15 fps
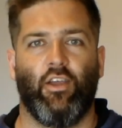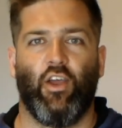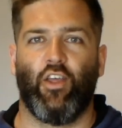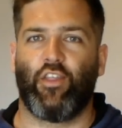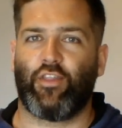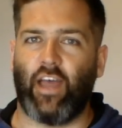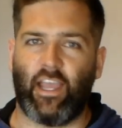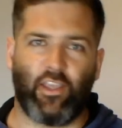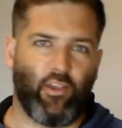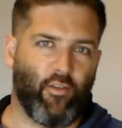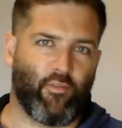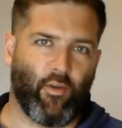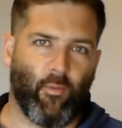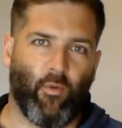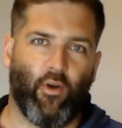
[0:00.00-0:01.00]
Thank you for
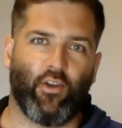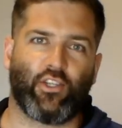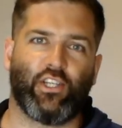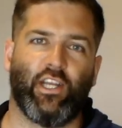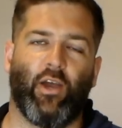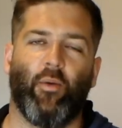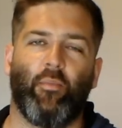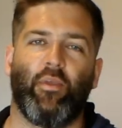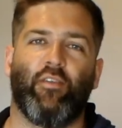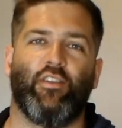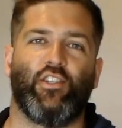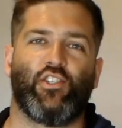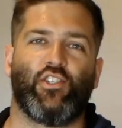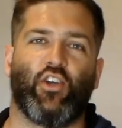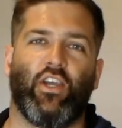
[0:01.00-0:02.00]
watching. I hope you've
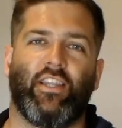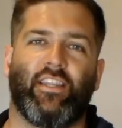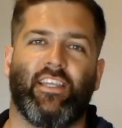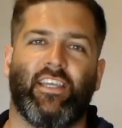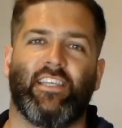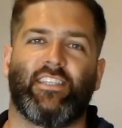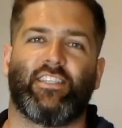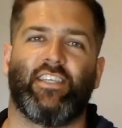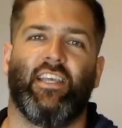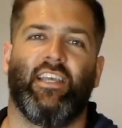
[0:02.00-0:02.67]
enjoyed this.